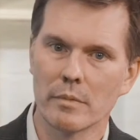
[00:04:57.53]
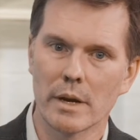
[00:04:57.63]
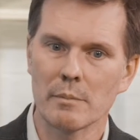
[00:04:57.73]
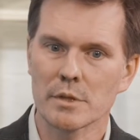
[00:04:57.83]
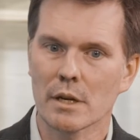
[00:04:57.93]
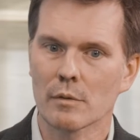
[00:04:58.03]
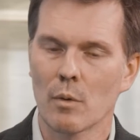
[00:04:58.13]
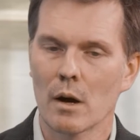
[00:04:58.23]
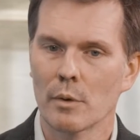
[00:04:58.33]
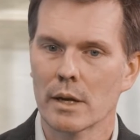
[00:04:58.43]
name checked
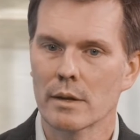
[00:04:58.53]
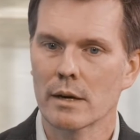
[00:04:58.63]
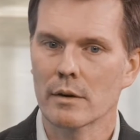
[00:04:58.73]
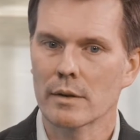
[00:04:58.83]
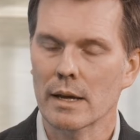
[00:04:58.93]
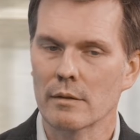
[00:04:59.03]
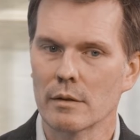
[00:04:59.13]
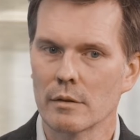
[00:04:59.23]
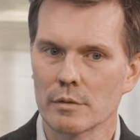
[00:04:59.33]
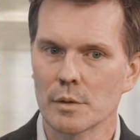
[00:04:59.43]
Huawei there, and that
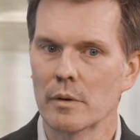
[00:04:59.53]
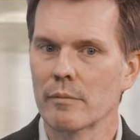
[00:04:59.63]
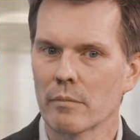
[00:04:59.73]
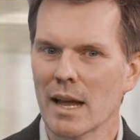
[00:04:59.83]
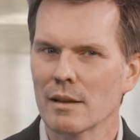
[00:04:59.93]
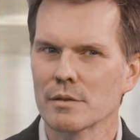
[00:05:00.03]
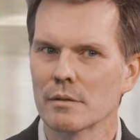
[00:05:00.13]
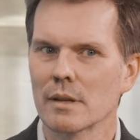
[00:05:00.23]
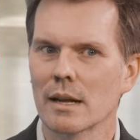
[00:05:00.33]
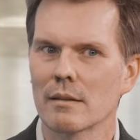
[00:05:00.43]
you sort of answered
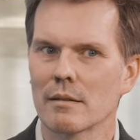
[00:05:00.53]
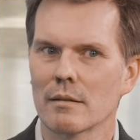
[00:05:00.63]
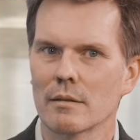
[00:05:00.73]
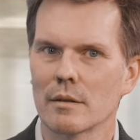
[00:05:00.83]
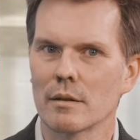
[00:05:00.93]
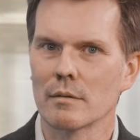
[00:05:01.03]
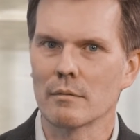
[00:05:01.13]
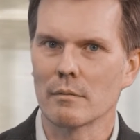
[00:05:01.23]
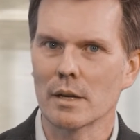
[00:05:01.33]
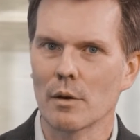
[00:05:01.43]
that
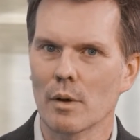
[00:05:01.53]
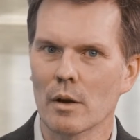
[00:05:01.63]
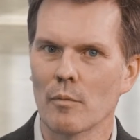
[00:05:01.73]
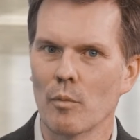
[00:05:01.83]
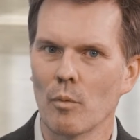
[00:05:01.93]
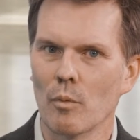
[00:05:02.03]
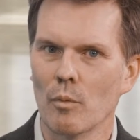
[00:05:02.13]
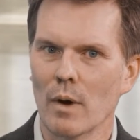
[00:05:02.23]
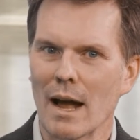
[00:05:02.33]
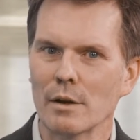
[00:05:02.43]
kind of
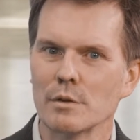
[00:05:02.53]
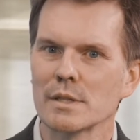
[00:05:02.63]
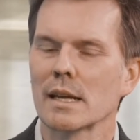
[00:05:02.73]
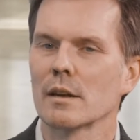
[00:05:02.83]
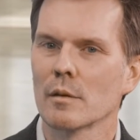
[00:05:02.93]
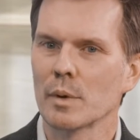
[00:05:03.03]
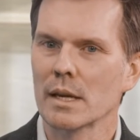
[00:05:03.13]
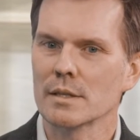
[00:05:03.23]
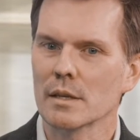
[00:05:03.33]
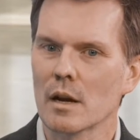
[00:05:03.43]
how you stand up
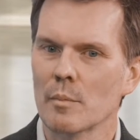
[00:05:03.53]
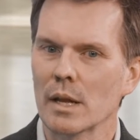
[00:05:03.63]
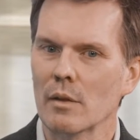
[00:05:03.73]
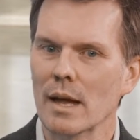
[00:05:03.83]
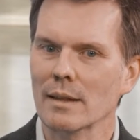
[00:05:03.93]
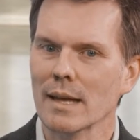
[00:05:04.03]
against a company like